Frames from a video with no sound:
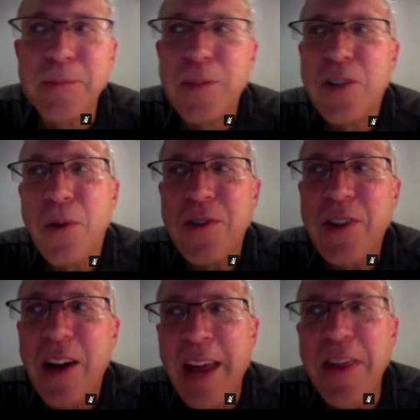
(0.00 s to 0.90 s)

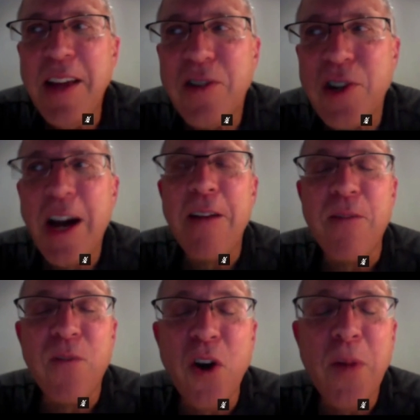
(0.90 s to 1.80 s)
So I think there's a lot
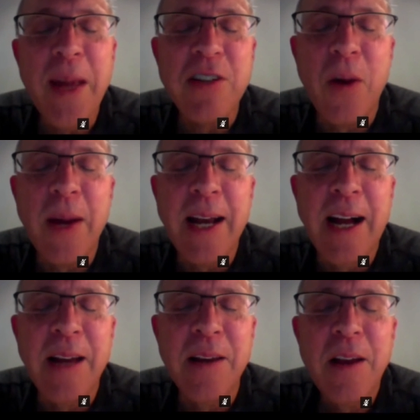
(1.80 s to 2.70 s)
of ferment going
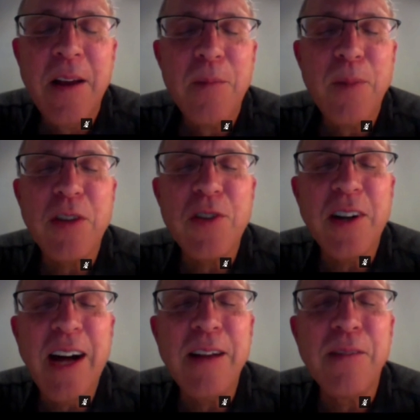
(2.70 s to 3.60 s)
on, but there's a
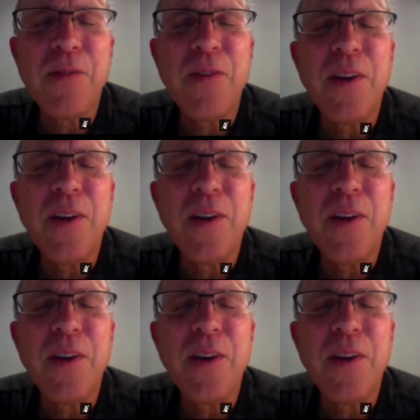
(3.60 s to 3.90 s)
lot of